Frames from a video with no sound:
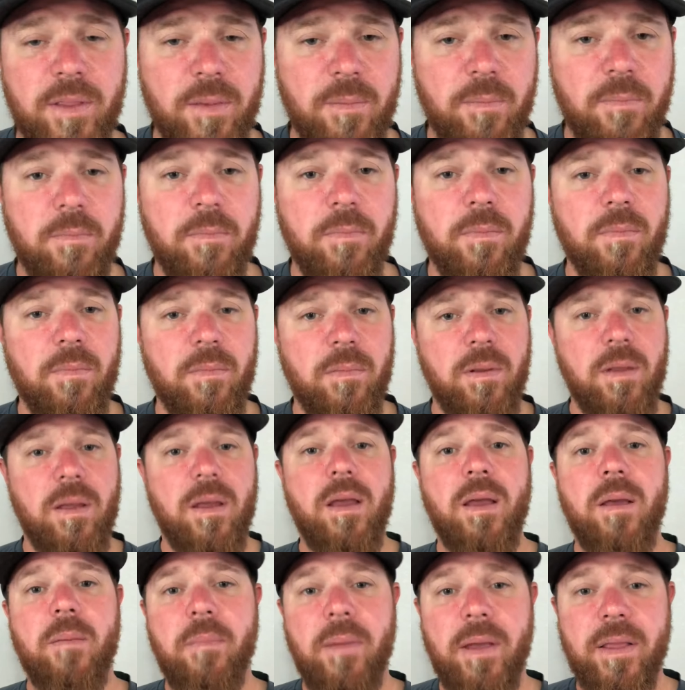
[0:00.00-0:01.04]
and then
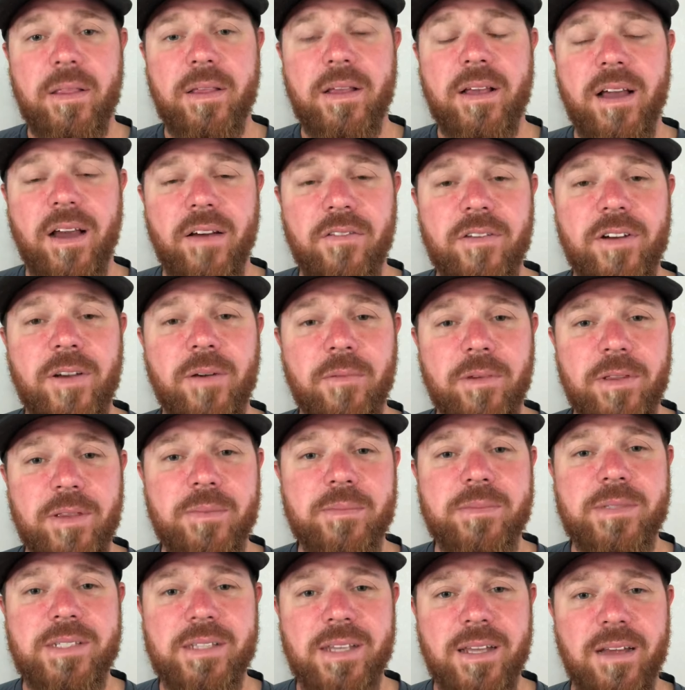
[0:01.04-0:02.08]
made the covenant with
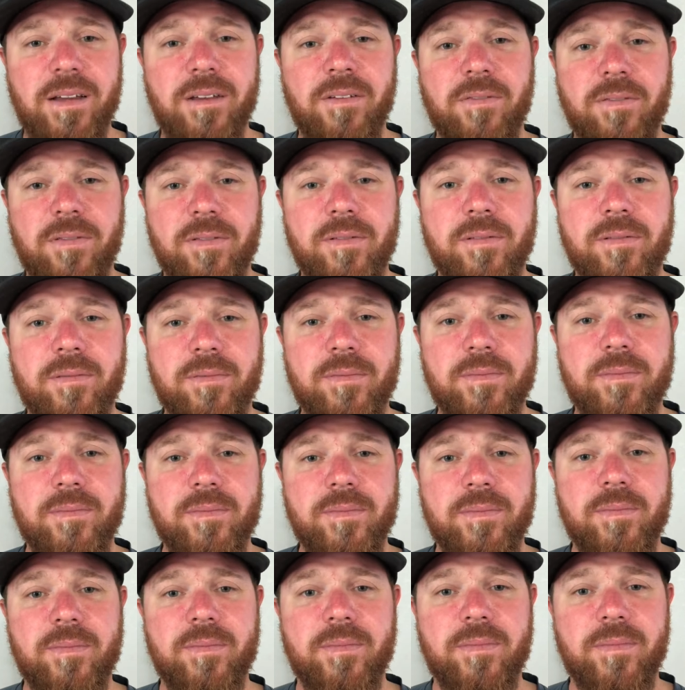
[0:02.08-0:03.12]
himself,
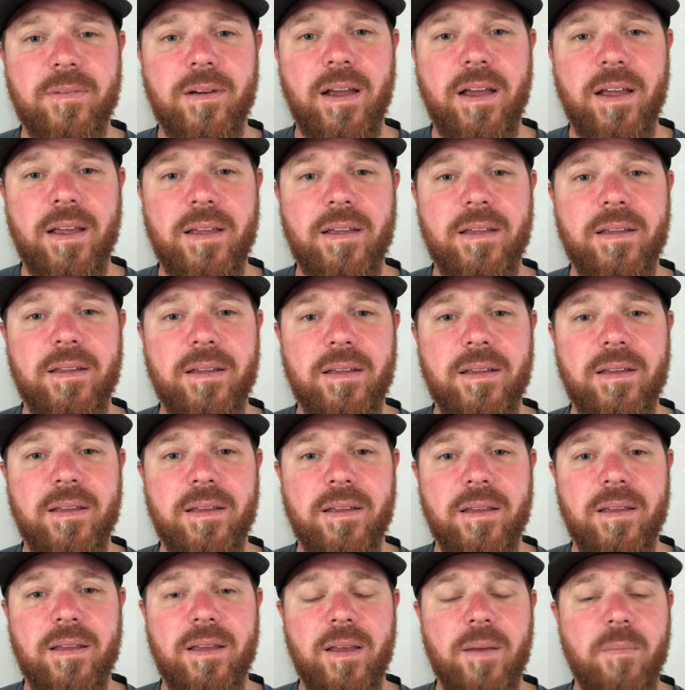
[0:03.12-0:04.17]
right?
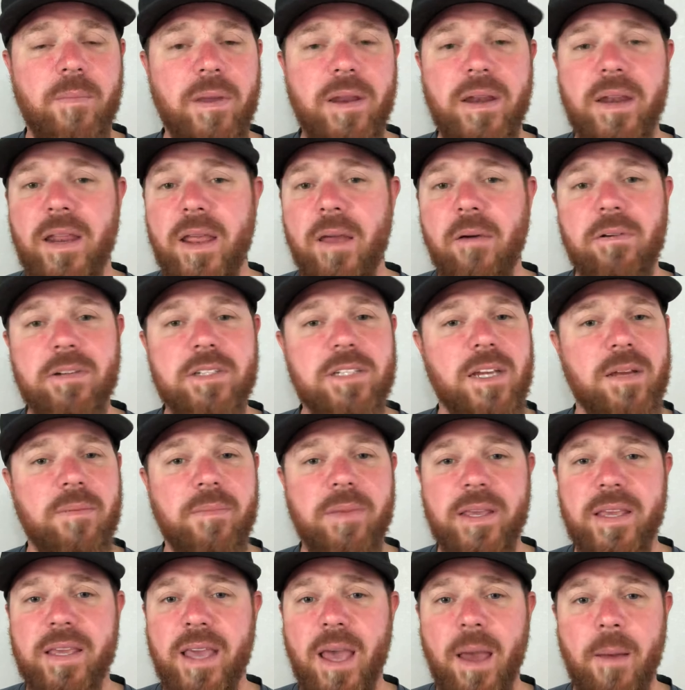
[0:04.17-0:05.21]
Meaning it was going to
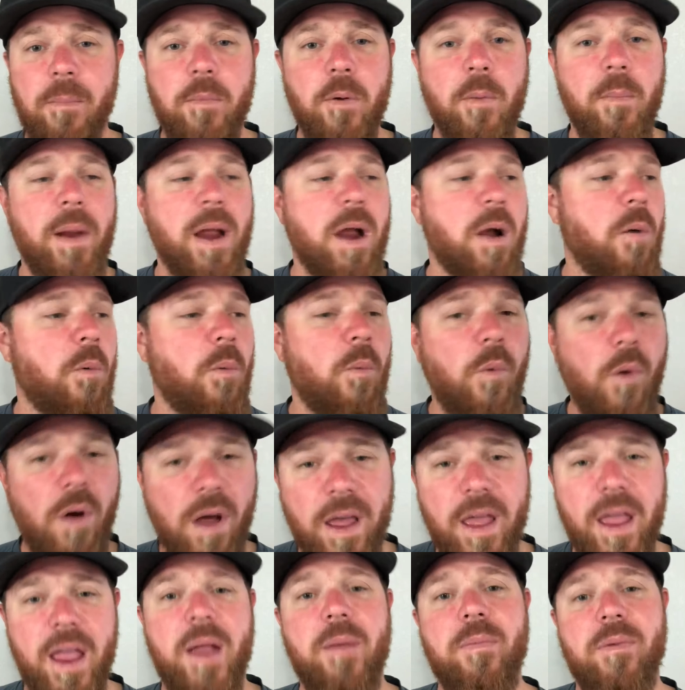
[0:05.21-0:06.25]
be kept no matter
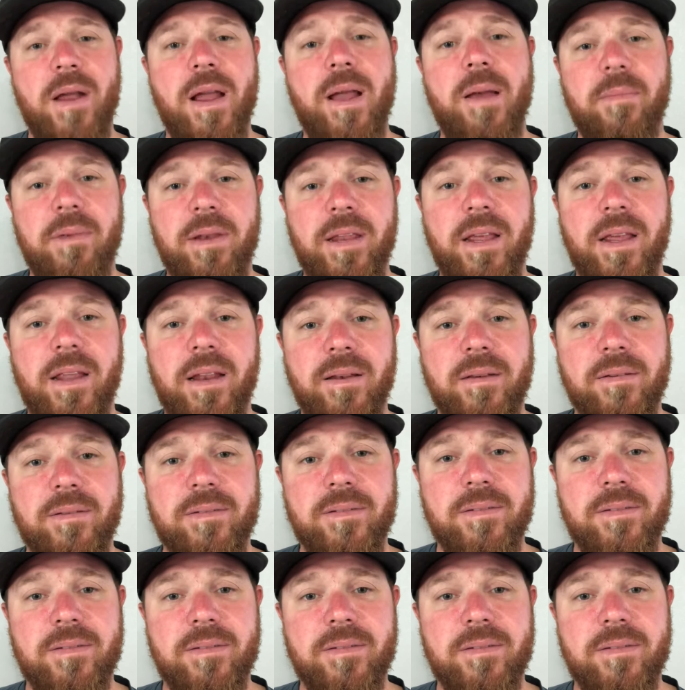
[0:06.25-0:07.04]
what Abraham did.